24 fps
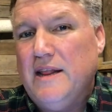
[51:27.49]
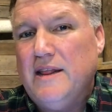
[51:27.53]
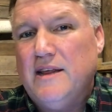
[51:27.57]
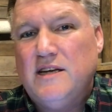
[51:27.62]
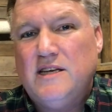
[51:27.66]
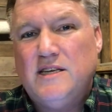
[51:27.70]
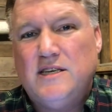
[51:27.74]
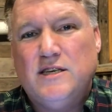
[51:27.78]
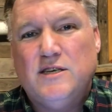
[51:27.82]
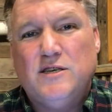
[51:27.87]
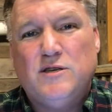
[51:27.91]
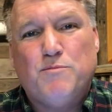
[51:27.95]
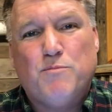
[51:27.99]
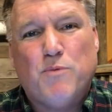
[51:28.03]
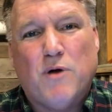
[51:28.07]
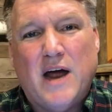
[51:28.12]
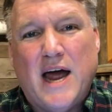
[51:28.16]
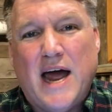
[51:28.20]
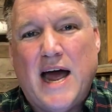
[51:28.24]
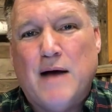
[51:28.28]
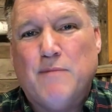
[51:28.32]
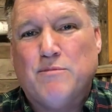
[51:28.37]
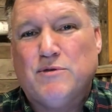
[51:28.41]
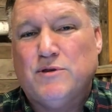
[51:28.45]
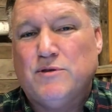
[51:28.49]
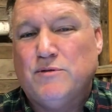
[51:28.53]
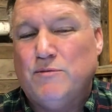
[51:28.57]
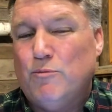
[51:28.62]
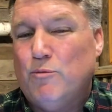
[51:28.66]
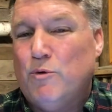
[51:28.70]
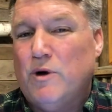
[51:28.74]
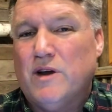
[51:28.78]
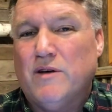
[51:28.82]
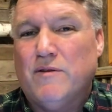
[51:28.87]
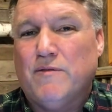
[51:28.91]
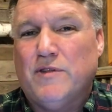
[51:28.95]
this is perhaps
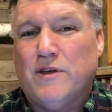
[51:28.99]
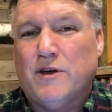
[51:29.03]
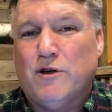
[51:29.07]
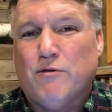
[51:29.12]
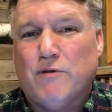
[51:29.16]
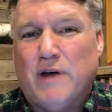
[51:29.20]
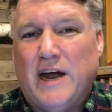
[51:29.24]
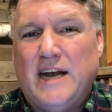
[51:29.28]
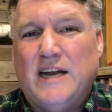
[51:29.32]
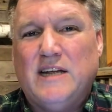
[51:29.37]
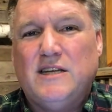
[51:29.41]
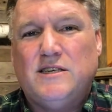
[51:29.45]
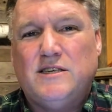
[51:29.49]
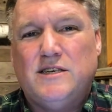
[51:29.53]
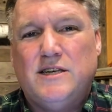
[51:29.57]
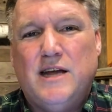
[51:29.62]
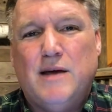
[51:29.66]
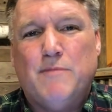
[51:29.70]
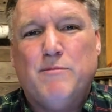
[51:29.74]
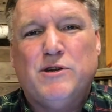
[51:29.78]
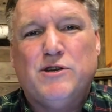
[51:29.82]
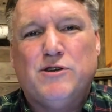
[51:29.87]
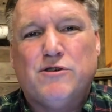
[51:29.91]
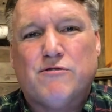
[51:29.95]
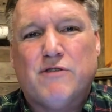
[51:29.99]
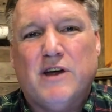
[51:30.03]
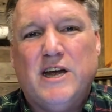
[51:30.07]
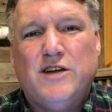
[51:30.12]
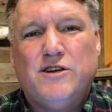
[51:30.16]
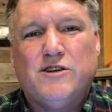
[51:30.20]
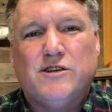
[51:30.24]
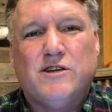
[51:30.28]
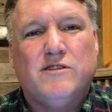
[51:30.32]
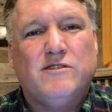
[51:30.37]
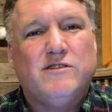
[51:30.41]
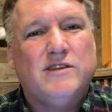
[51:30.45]
one of the greatest
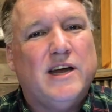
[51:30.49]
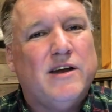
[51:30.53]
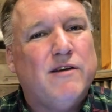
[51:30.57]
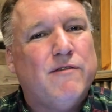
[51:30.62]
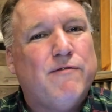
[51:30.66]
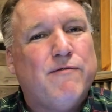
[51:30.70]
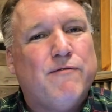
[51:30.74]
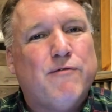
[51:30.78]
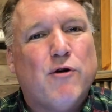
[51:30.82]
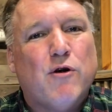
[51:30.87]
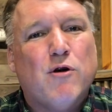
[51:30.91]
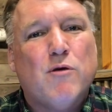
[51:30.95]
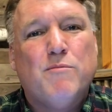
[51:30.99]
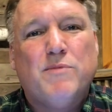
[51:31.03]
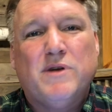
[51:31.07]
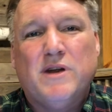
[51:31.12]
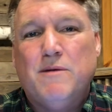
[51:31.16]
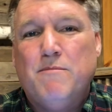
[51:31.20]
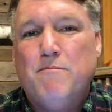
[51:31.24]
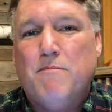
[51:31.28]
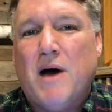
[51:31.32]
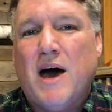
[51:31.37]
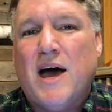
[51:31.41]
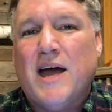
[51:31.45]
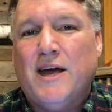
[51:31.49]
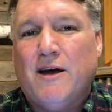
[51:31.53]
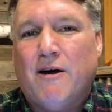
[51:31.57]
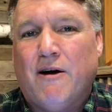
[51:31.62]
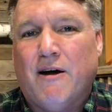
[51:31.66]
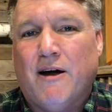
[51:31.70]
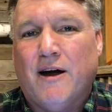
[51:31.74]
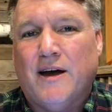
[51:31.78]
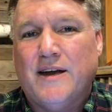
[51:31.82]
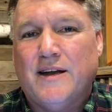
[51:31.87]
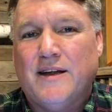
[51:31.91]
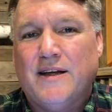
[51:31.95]
demonstrations that affirmed in my
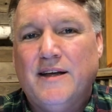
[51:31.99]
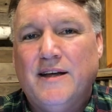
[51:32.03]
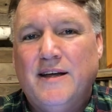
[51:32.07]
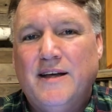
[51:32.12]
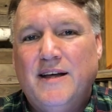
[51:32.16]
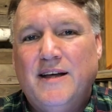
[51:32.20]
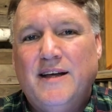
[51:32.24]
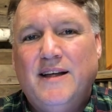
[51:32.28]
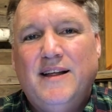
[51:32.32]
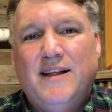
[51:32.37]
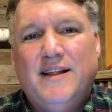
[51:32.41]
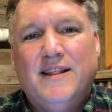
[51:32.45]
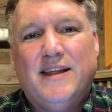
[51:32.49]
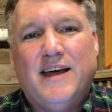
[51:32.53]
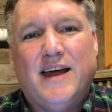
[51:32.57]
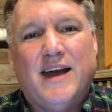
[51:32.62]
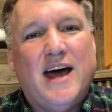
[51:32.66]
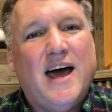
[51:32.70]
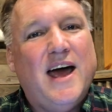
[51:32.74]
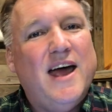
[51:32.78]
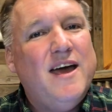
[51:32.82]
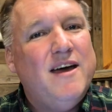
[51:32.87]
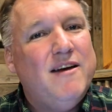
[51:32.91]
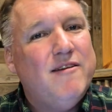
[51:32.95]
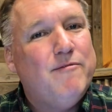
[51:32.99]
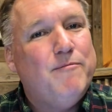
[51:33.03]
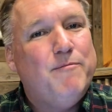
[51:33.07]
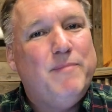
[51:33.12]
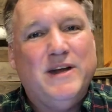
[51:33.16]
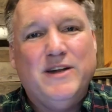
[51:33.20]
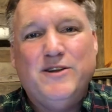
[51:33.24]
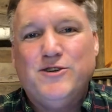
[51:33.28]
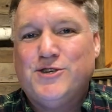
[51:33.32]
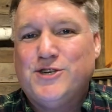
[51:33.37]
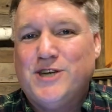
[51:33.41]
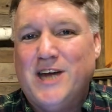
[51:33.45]
heart that I have
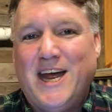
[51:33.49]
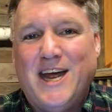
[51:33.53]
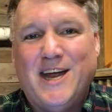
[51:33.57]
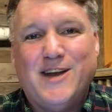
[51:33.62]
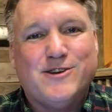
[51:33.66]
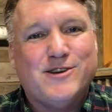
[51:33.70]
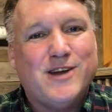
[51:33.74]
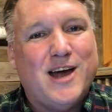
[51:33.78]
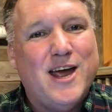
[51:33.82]
been changed.